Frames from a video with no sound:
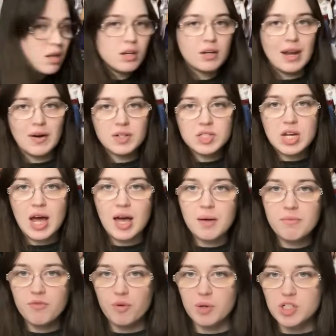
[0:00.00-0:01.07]
Now it's time
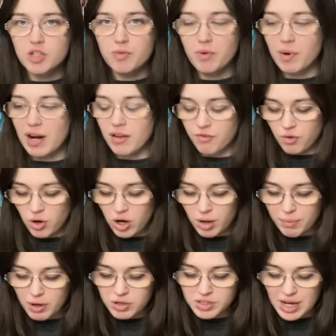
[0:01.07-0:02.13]
for what you've been waiting for,
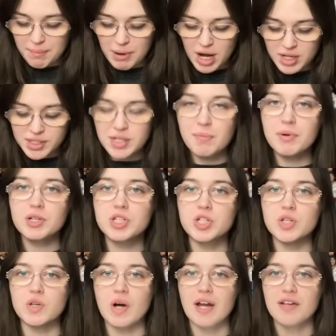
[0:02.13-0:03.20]
prototype box number
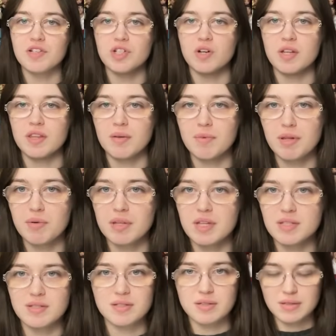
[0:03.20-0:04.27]
two. I didn't show anything, by the way.
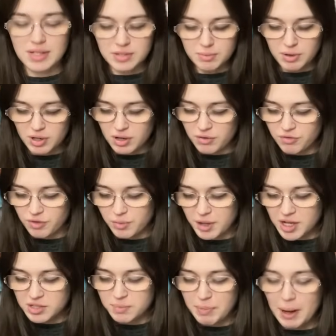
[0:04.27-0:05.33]
That's a that's a barcode for the
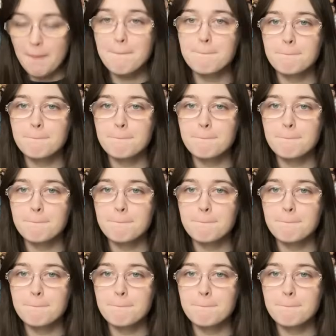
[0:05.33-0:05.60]
box, but